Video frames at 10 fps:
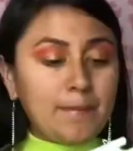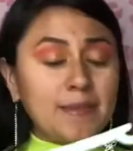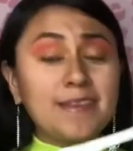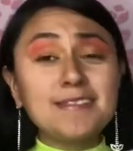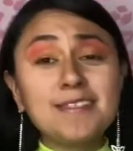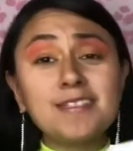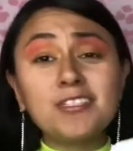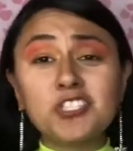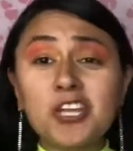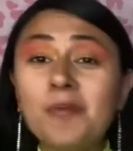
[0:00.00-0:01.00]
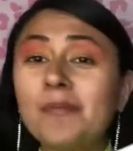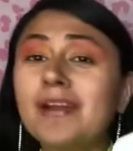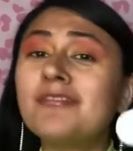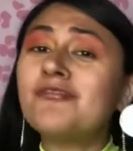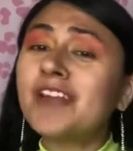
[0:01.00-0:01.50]
But this is legit
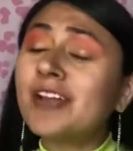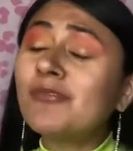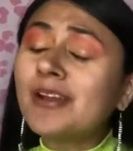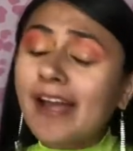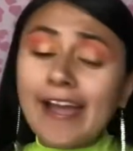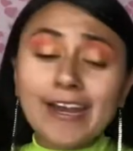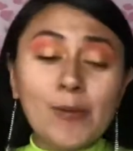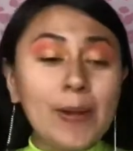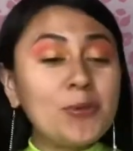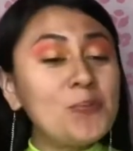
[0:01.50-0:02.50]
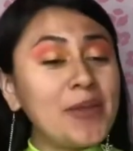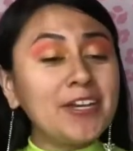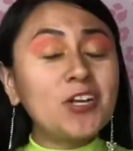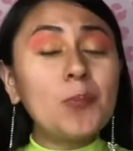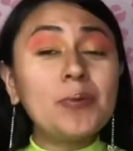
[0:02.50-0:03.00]
my favorite item. I'm
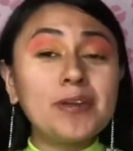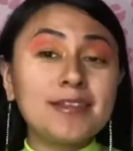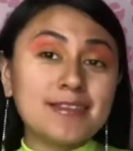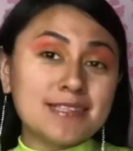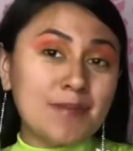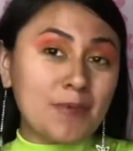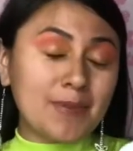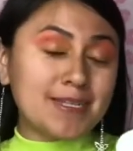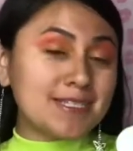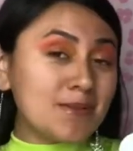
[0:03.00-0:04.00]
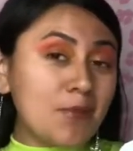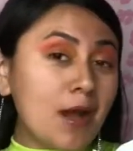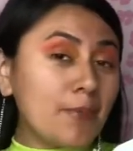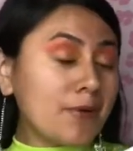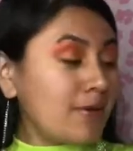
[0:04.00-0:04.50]
debating on putting this up on my
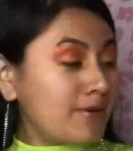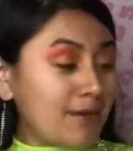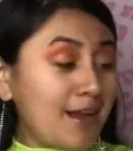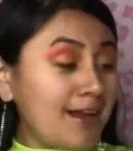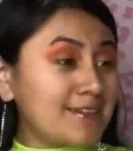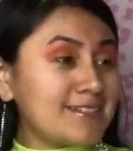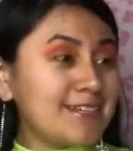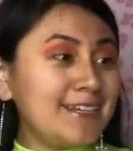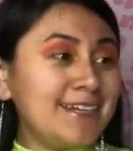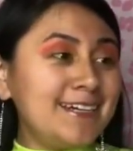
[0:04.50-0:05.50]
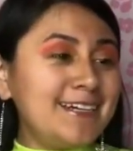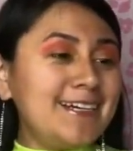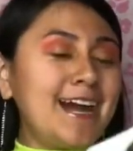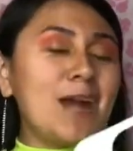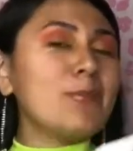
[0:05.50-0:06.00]
Depop or not.
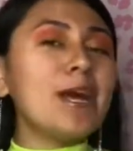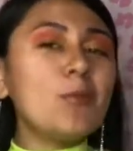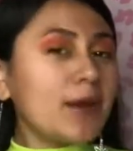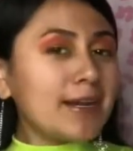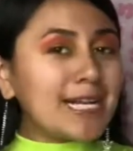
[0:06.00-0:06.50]
I might wear it